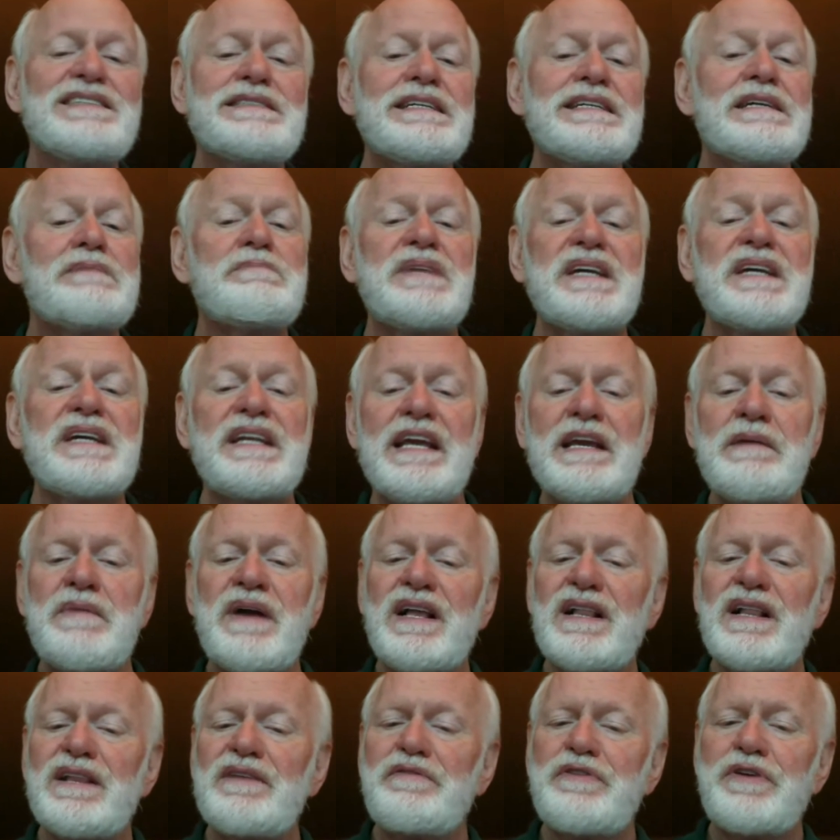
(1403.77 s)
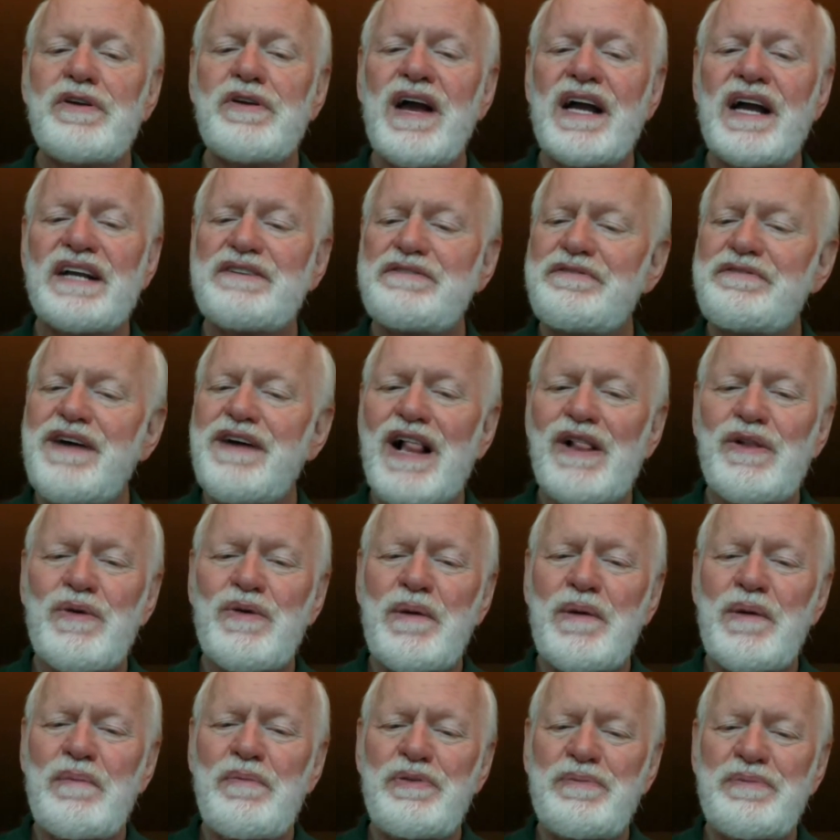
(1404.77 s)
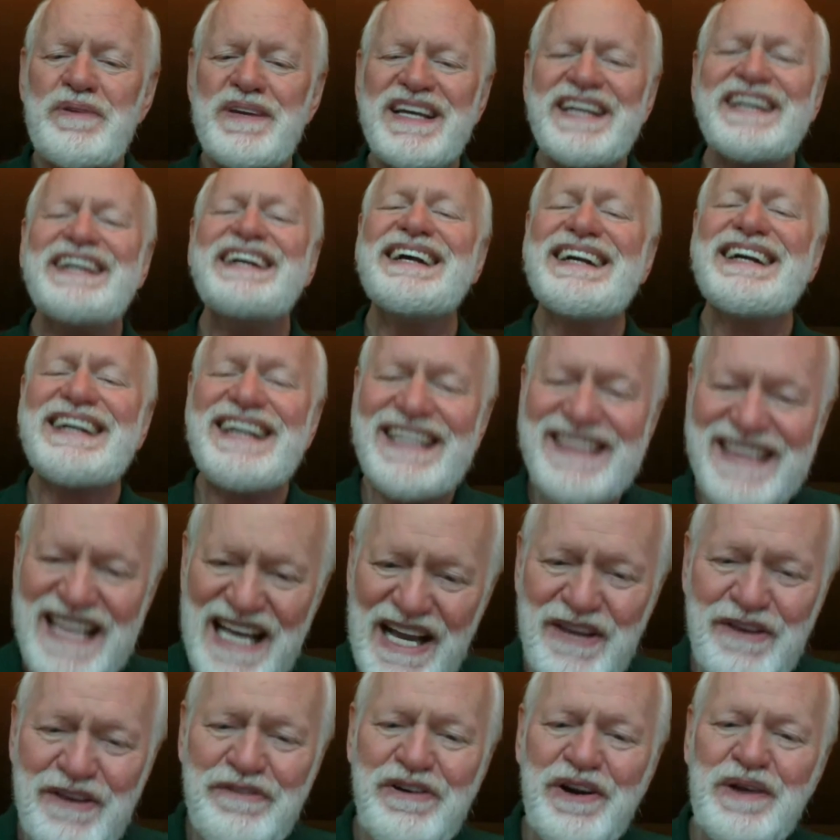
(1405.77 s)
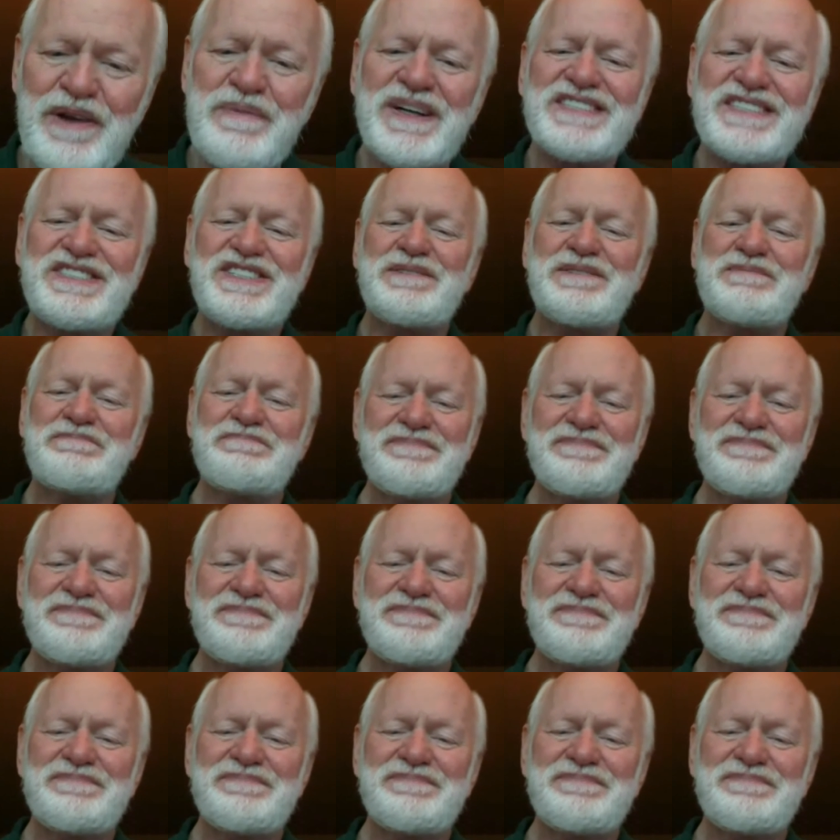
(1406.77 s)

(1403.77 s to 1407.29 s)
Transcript: Send me an email if you'd like to follow up with me. And thank you very much.